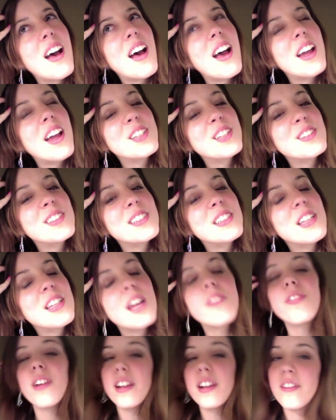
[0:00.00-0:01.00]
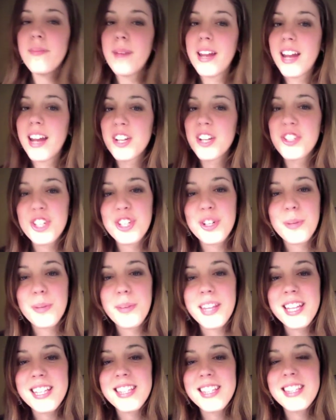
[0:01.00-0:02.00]
a friend of mine actually told me
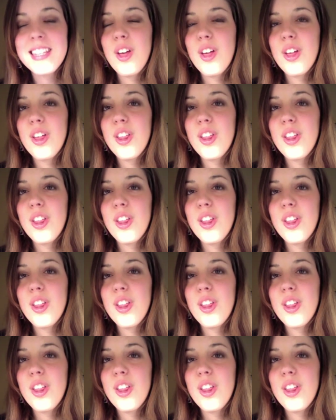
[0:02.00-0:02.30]
this,